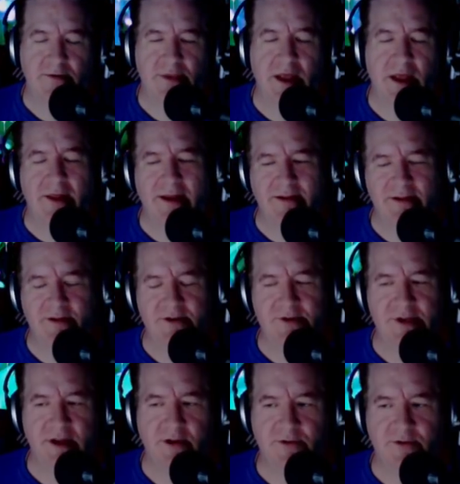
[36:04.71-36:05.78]
Now, that's
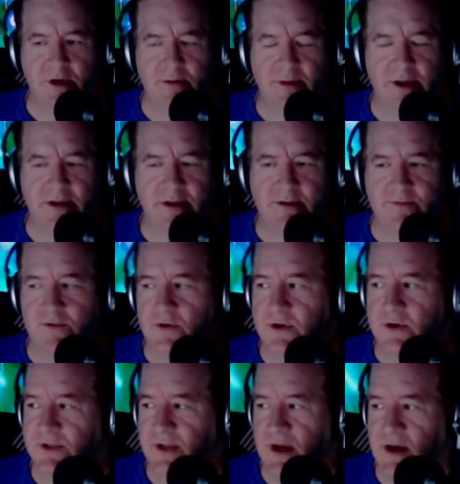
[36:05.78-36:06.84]
interesting as well because, of
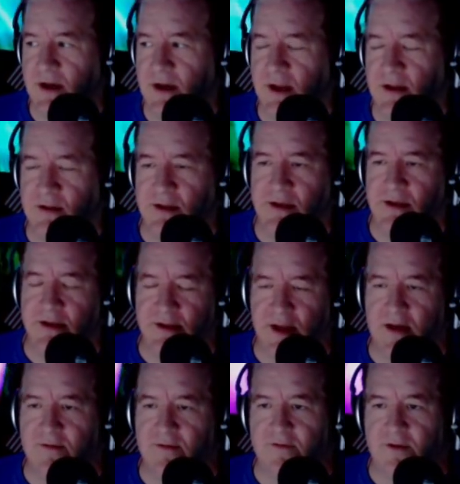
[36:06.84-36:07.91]
course, England does
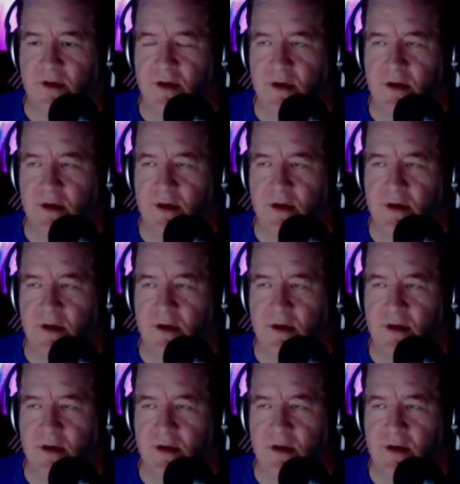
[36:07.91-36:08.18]
have